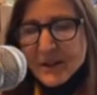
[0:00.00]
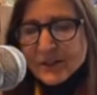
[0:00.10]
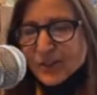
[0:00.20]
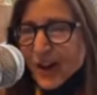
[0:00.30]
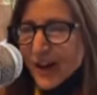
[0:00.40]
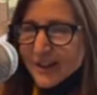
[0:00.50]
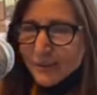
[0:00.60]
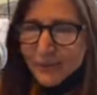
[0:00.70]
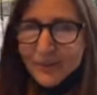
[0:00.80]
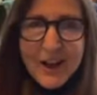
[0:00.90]
John
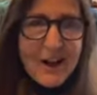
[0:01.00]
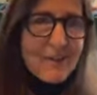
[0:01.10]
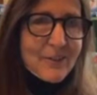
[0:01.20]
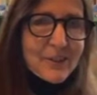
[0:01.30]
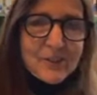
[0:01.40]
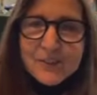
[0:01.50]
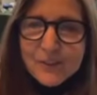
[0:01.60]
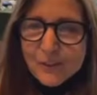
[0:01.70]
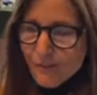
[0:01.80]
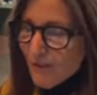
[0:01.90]
himself is this
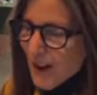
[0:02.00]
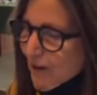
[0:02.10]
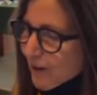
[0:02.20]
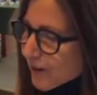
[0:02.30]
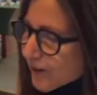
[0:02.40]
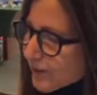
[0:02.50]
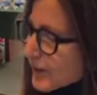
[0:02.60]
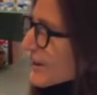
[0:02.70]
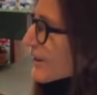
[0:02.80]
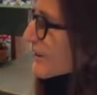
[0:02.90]
feral
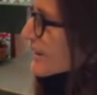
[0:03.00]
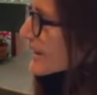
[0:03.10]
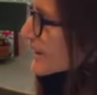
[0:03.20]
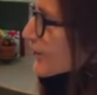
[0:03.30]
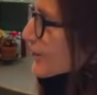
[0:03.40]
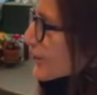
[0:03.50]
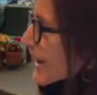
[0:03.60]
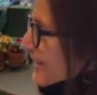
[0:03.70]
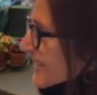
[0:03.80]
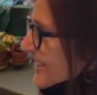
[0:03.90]
figure in his
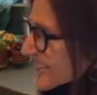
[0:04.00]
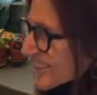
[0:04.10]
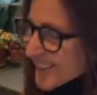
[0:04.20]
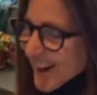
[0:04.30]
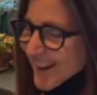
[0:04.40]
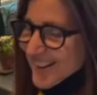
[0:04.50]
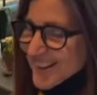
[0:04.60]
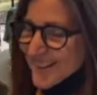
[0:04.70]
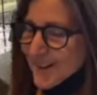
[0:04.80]
dress and his diet,